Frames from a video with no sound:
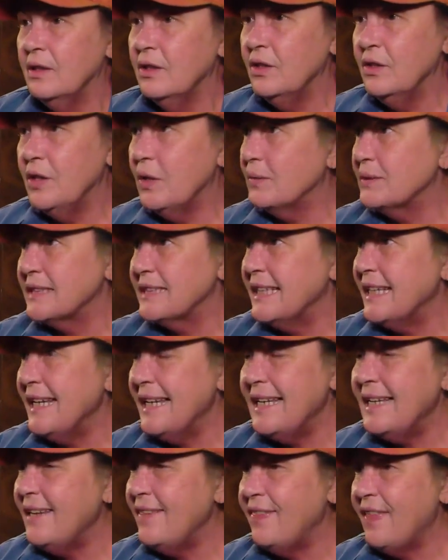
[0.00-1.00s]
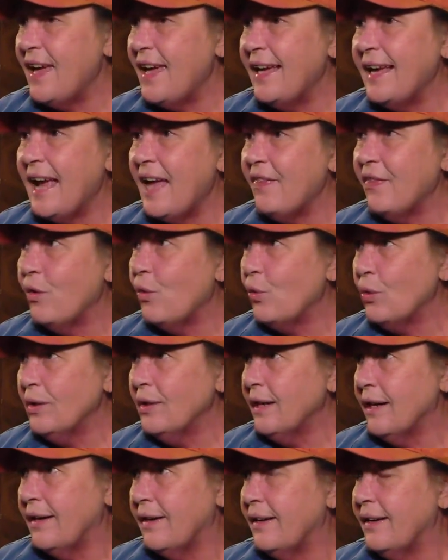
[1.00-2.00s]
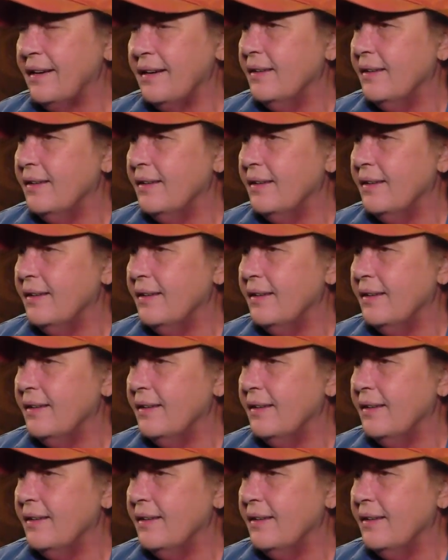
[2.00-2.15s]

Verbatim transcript: you don't see anything out of the ordinary.